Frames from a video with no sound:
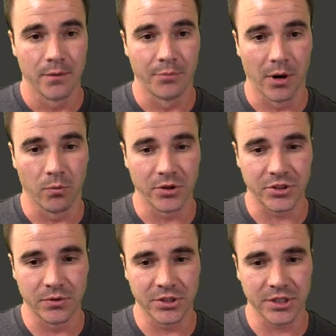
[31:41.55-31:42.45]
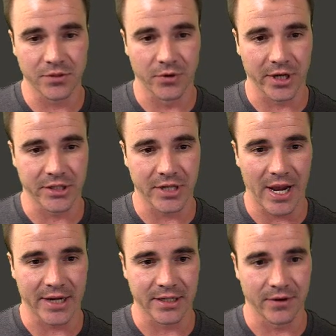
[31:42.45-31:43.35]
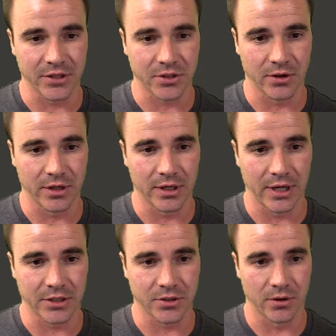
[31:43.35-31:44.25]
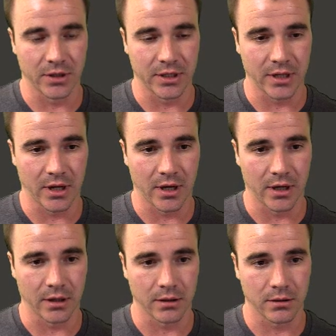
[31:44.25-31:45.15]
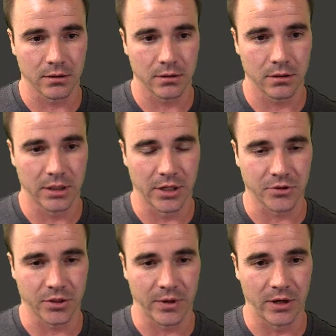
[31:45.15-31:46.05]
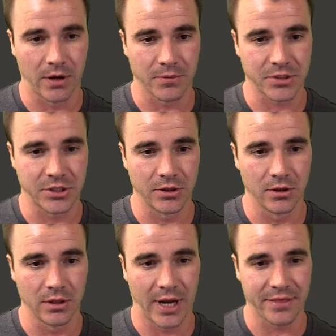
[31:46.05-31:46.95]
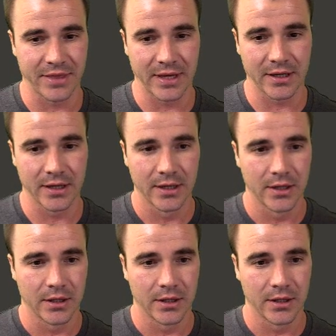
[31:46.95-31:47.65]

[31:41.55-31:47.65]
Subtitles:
But as soon as his rook gets active, I started, you know, so here I was still, I think